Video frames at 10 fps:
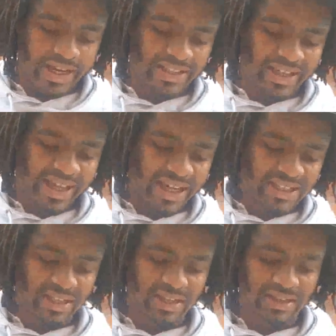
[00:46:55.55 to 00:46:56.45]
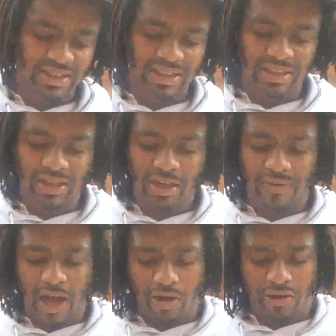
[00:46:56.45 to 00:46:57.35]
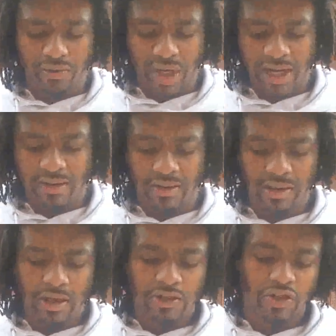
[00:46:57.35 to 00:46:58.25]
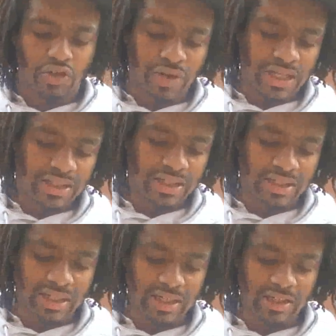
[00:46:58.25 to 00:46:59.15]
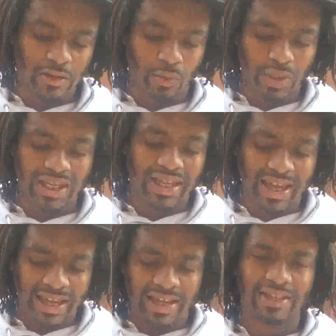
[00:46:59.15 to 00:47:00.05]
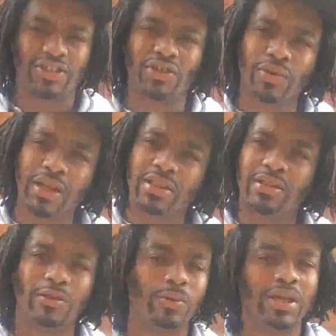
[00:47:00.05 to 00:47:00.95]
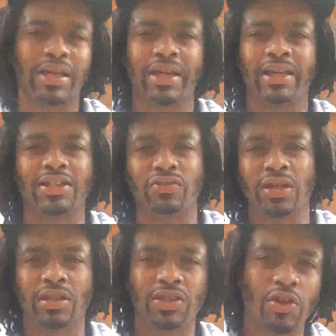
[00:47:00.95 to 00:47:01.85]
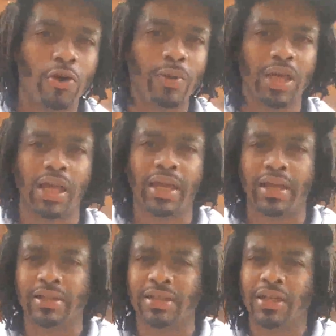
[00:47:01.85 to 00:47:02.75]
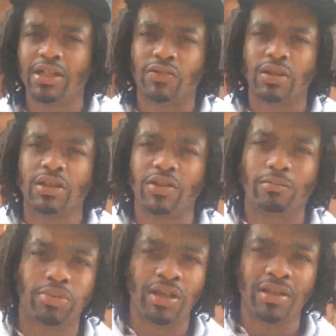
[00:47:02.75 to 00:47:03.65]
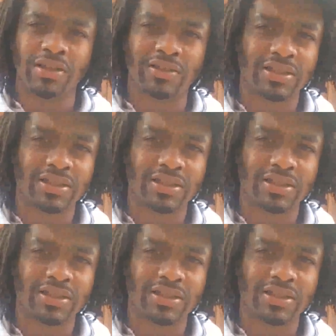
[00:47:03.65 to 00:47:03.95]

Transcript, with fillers: and the excellency of our Creator. Strengthen ye the weak hands. Strengthen the weak hands. Strengthen your weak hands. Strengthen your brother and your